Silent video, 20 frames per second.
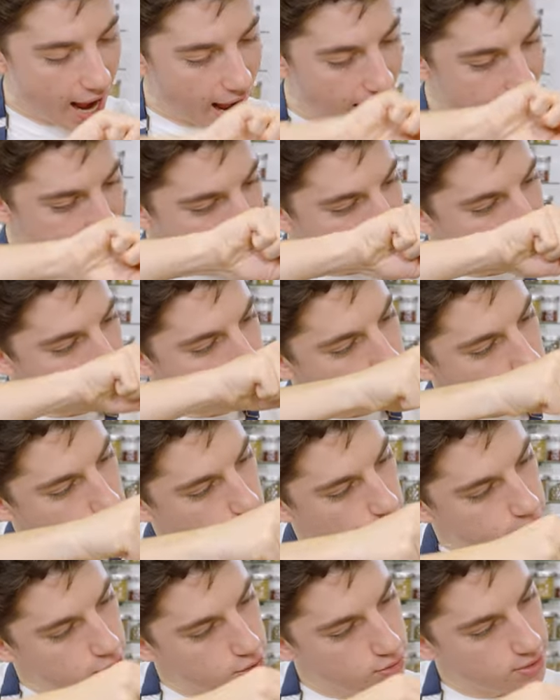and it is just
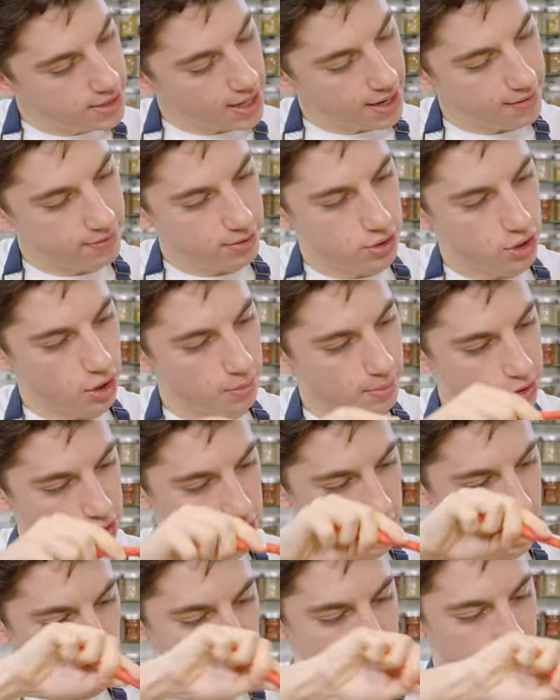going to save so much
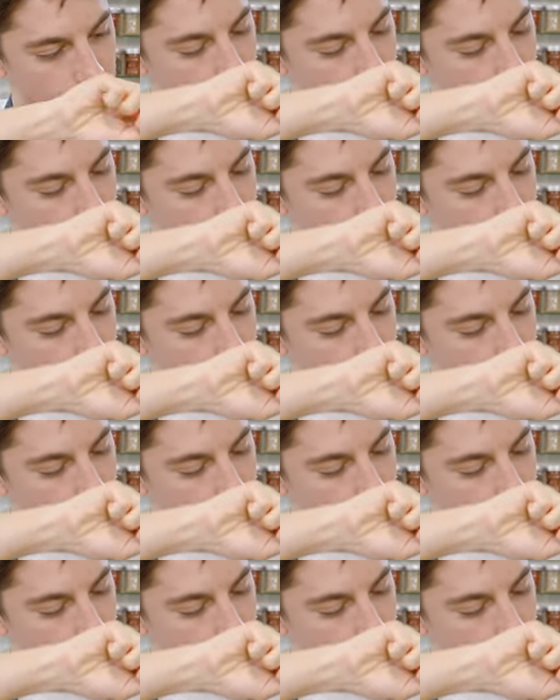time.